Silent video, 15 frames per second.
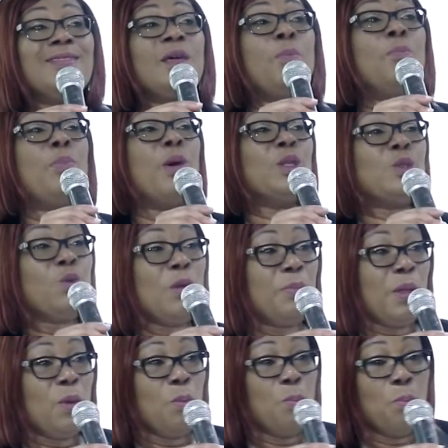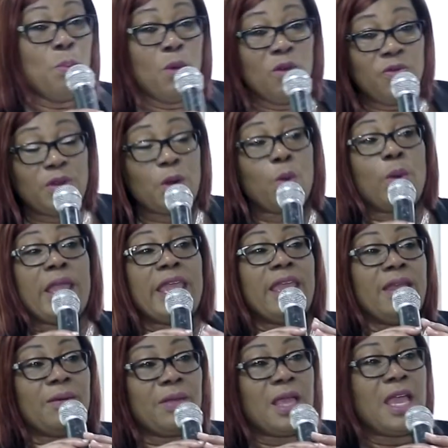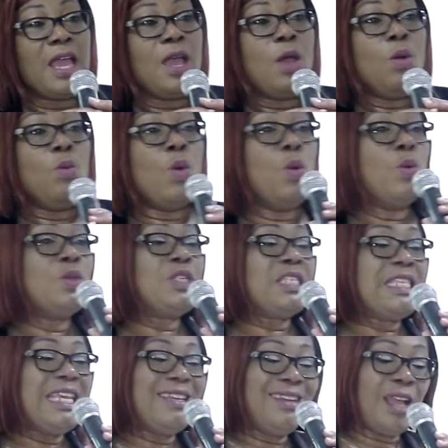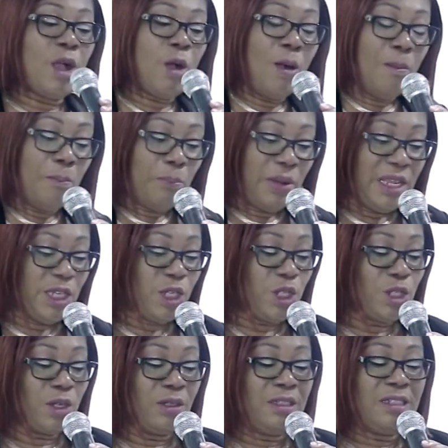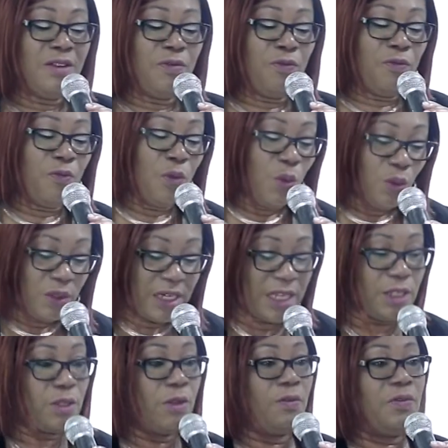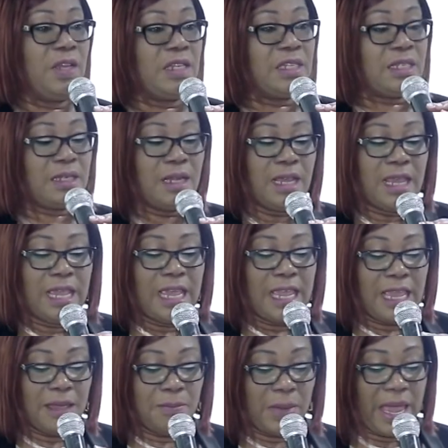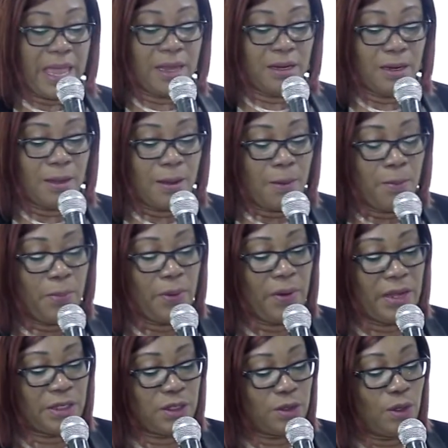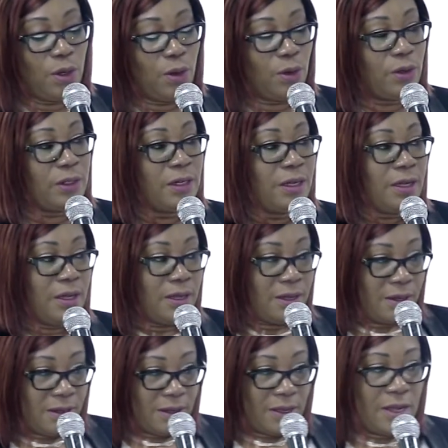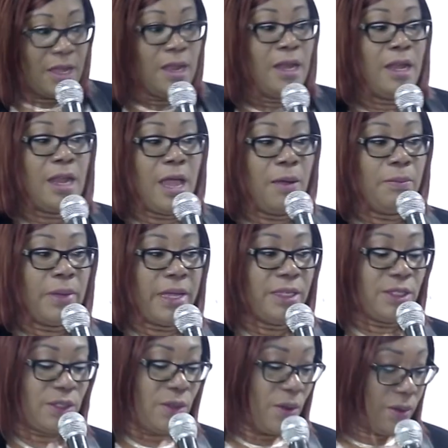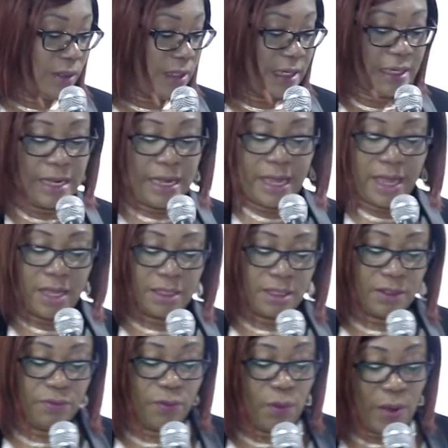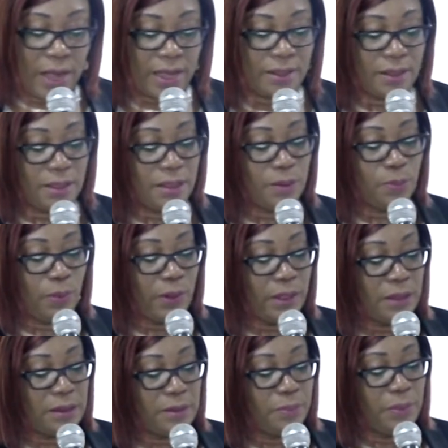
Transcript: the but will be moved away. We will see the completion, the fullness of it. Amen. Praise the Lord. Now my song that I asked for at this point,